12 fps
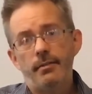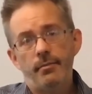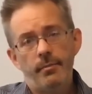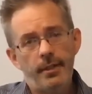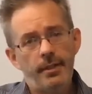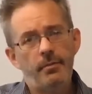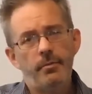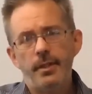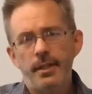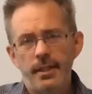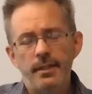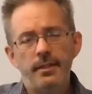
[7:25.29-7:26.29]
We
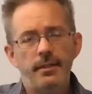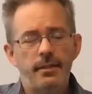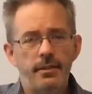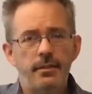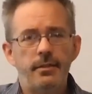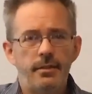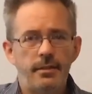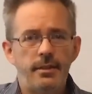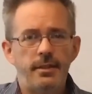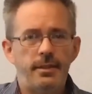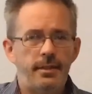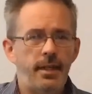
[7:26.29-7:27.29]
can
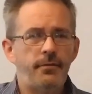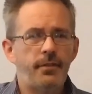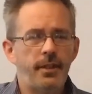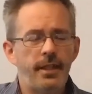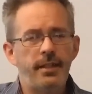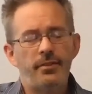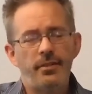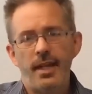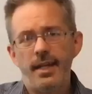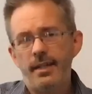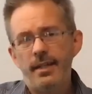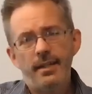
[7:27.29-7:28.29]
definitely
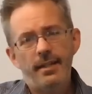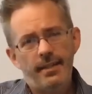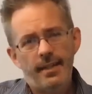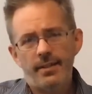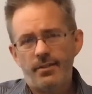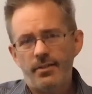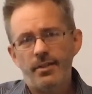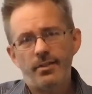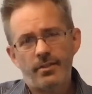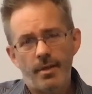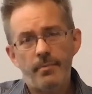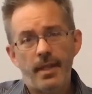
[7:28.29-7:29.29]
say that's
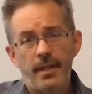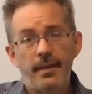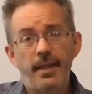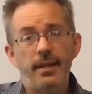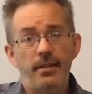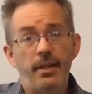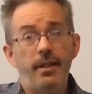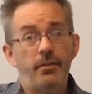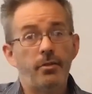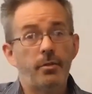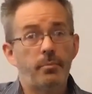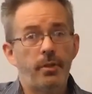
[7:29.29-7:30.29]
something that
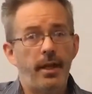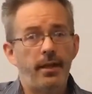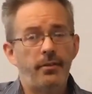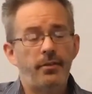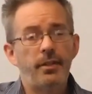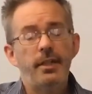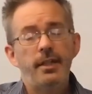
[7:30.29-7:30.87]
took place.